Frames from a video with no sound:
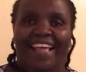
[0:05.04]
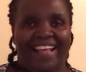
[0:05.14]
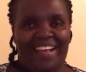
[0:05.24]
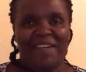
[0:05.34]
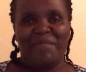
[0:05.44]

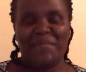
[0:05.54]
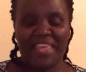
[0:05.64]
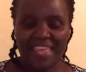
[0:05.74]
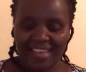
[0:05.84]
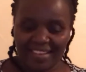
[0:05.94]
I'm
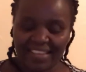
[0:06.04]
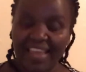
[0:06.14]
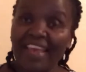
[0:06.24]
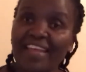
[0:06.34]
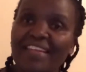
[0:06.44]
here
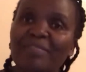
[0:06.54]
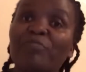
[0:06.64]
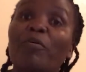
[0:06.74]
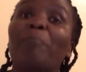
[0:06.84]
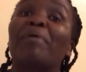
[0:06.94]
again
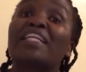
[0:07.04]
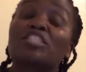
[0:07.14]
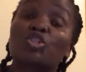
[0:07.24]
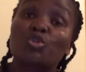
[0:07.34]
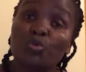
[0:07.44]
for part
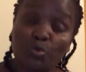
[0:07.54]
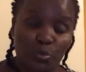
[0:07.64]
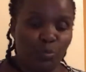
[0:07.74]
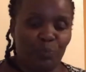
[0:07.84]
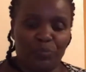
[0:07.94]
2
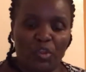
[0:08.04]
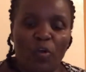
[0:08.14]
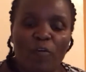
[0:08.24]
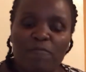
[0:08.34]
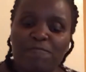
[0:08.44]

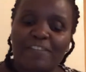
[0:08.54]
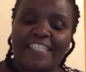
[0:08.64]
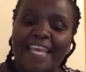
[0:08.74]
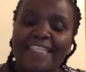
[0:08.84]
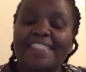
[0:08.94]
of
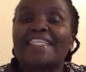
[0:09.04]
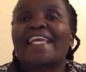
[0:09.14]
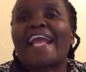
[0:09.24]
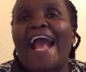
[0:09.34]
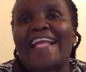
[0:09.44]

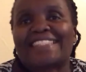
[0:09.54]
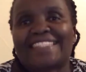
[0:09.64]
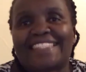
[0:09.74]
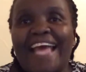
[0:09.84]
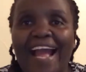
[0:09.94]
getting
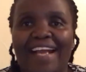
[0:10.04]
unstuck.